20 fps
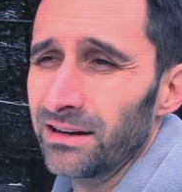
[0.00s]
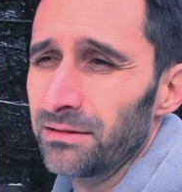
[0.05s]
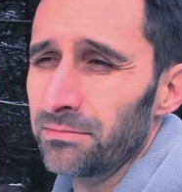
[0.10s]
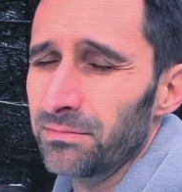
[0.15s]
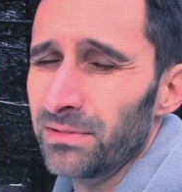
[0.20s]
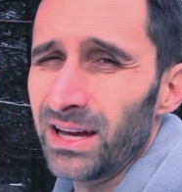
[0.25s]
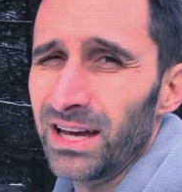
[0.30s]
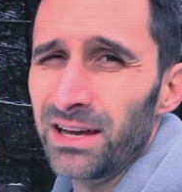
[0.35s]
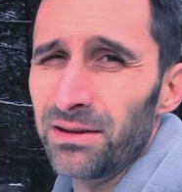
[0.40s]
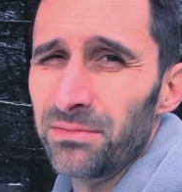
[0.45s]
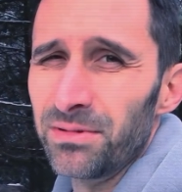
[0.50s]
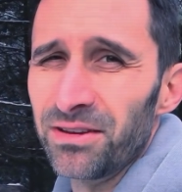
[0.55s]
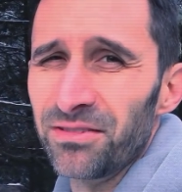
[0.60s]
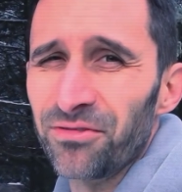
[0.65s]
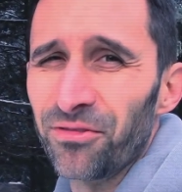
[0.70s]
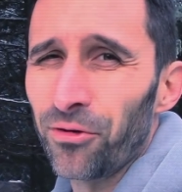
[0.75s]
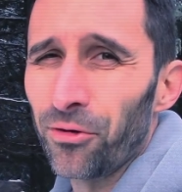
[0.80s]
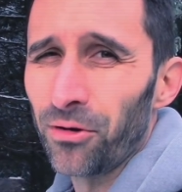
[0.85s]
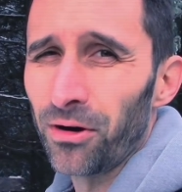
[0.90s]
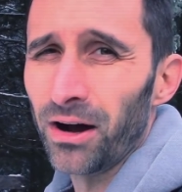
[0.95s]
maybe
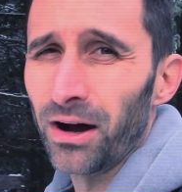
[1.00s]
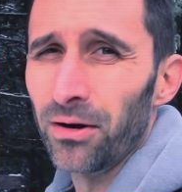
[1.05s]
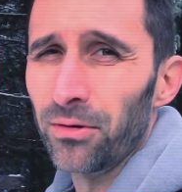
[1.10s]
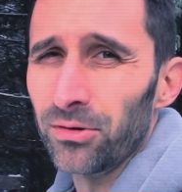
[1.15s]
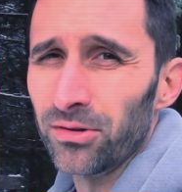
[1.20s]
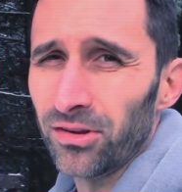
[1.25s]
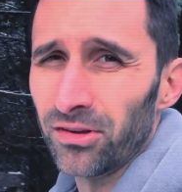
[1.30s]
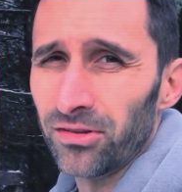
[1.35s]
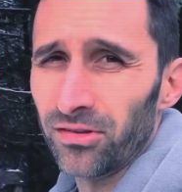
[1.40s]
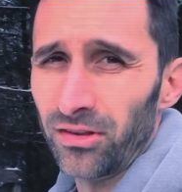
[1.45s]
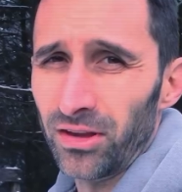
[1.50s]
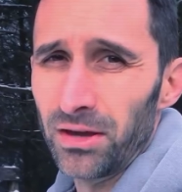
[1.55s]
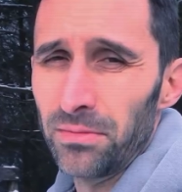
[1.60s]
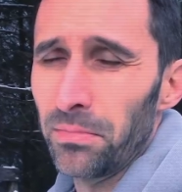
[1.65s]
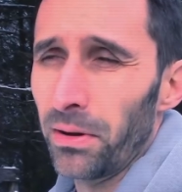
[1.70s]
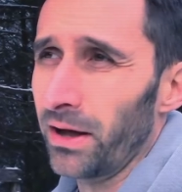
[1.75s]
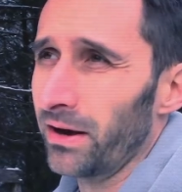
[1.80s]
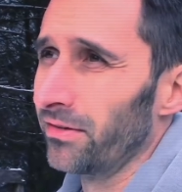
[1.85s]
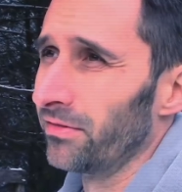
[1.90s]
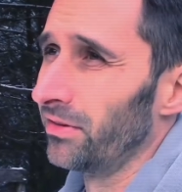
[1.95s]
four hours of
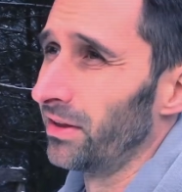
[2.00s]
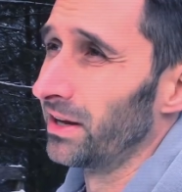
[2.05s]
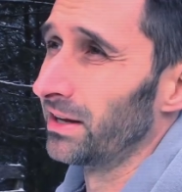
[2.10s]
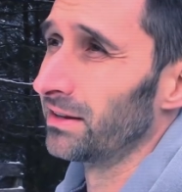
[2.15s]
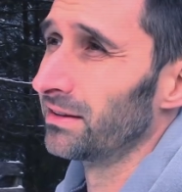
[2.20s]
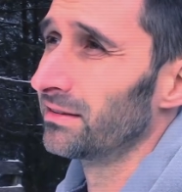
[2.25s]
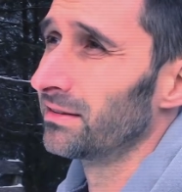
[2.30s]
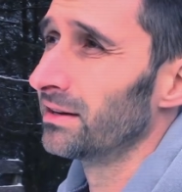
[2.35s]
sleep out of, like,